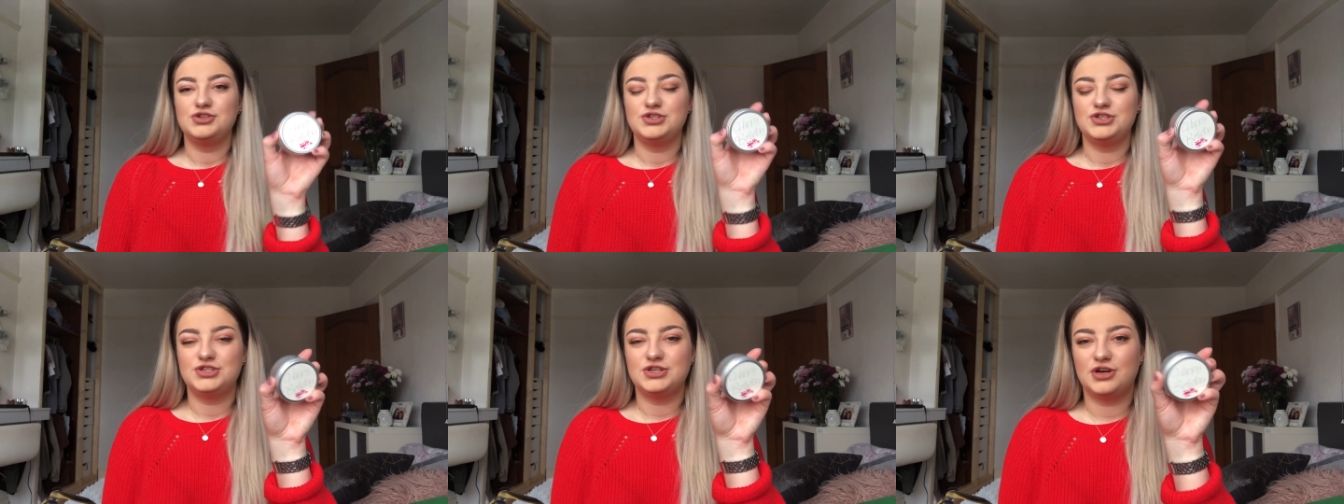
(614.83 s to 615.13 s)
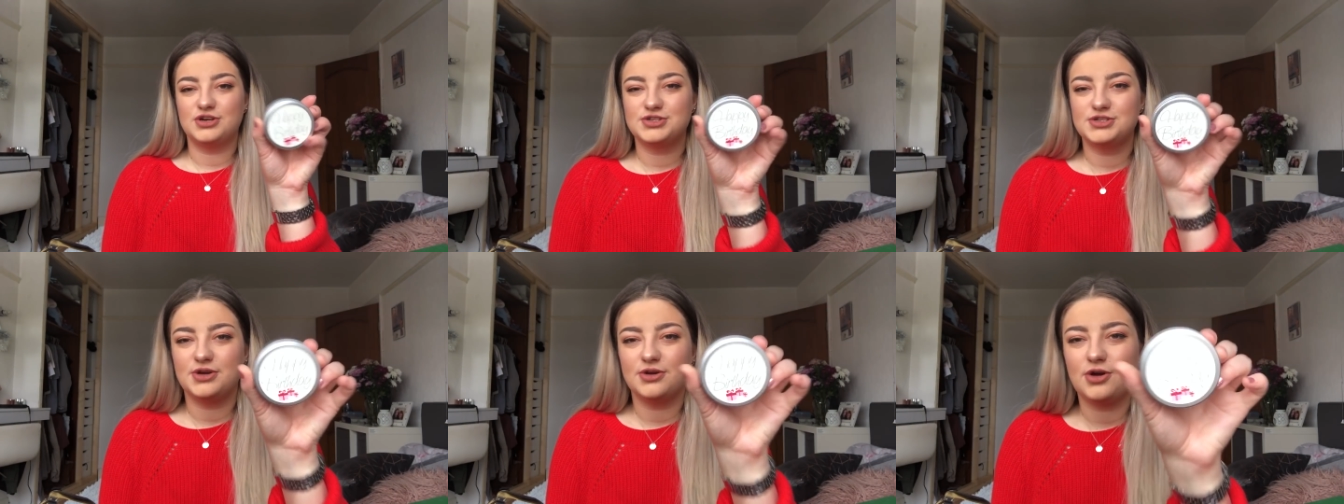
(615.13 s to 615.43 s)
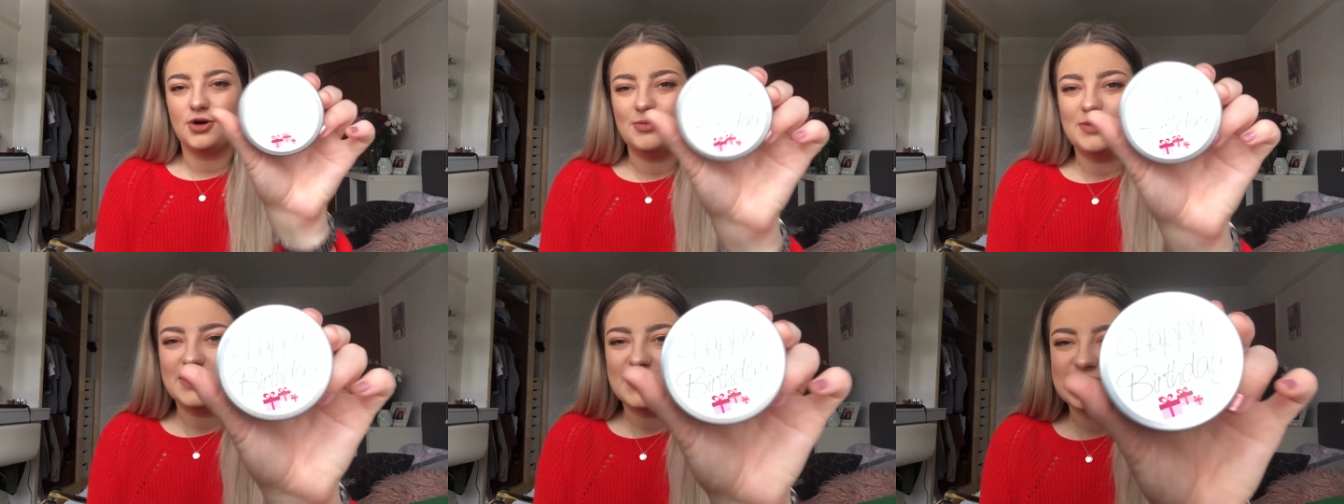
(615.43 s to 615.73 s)
She also
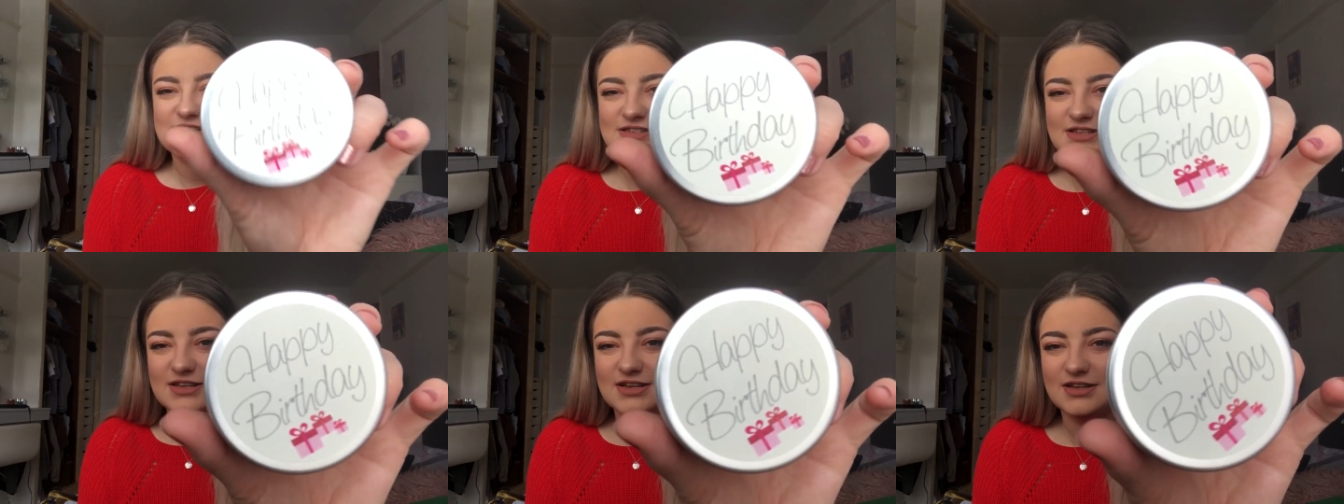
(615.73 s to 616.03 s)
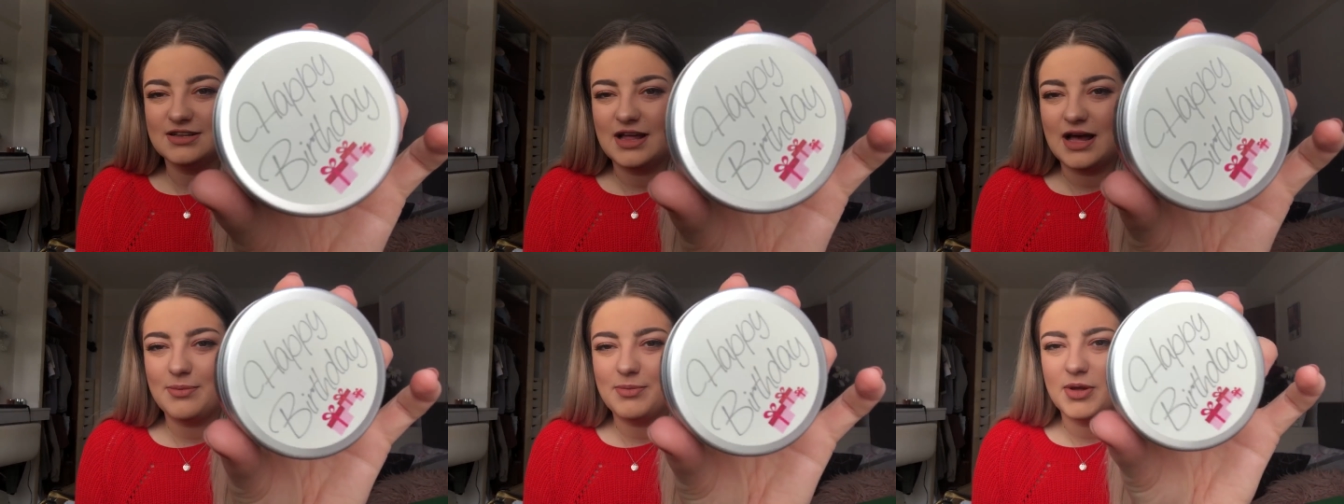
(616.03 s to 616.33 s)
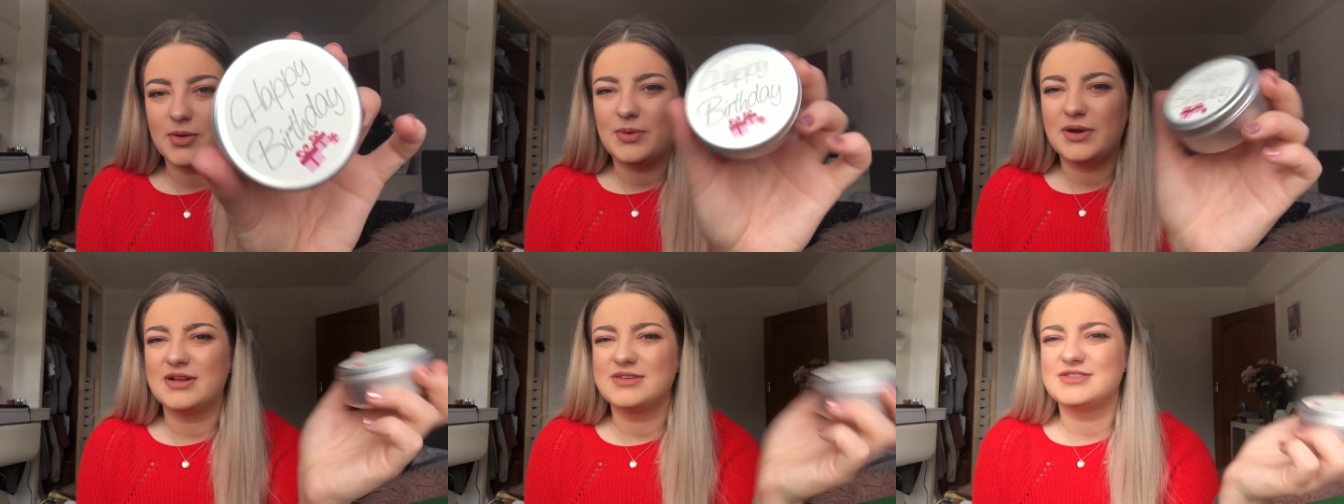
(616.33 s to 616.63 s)
got me this little
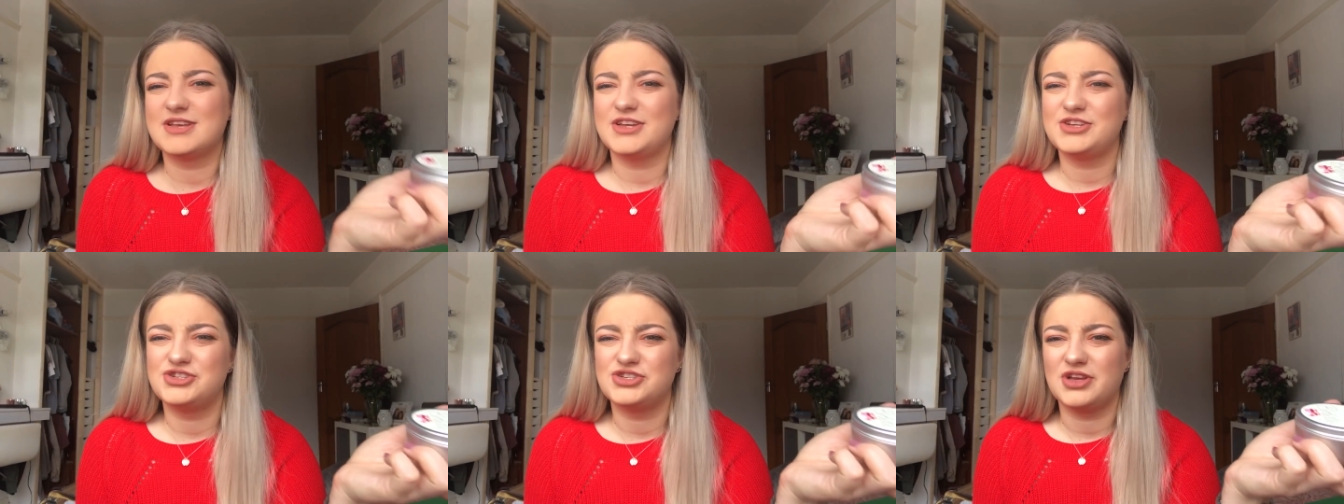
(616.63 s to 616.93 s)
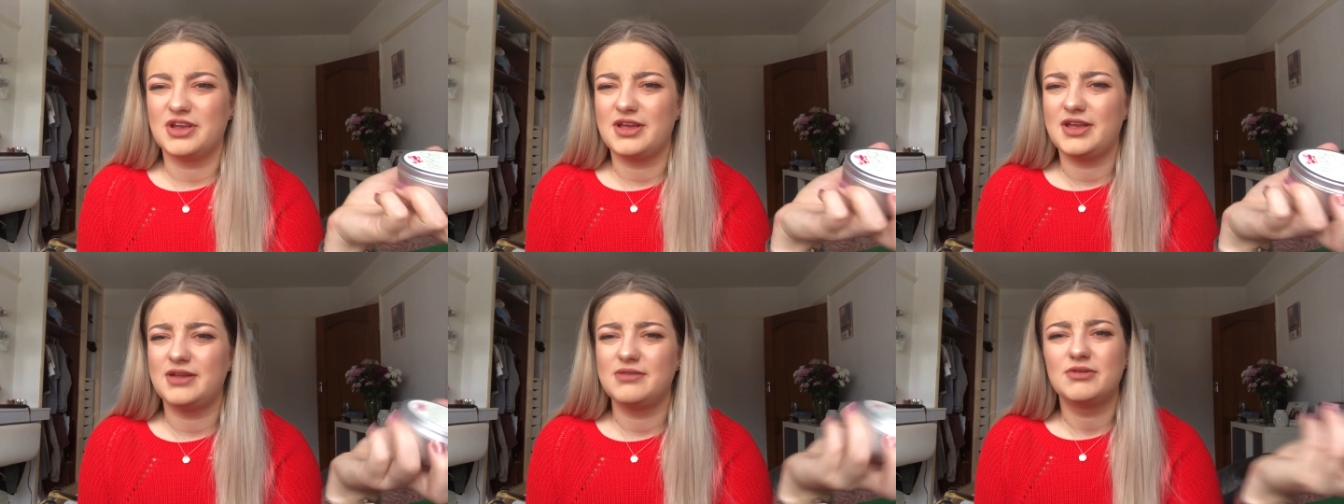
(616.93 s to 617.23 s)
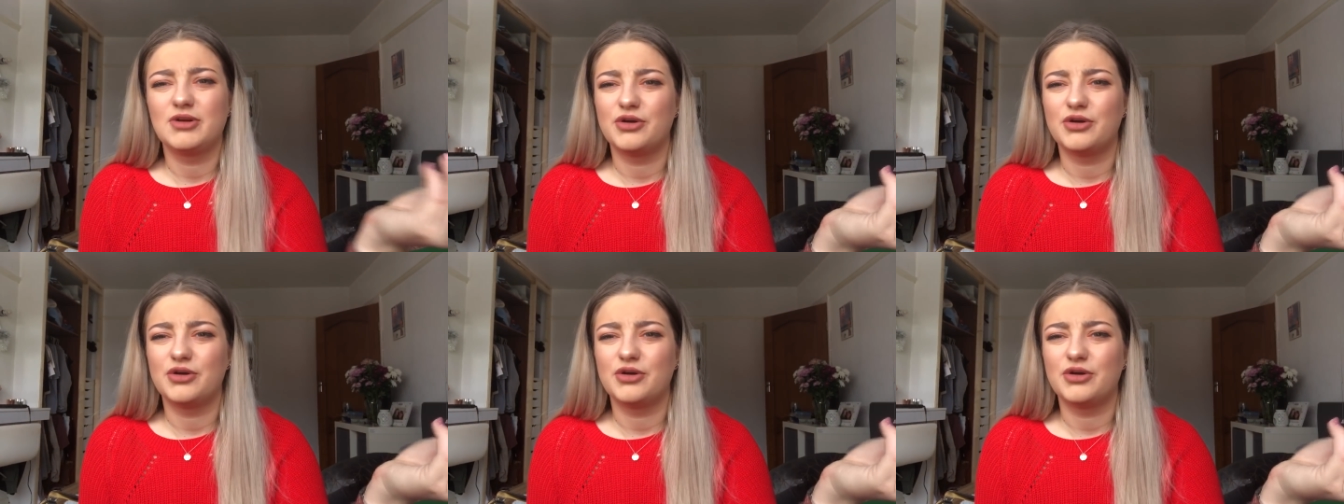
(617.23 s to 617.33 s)
happy, when I say she,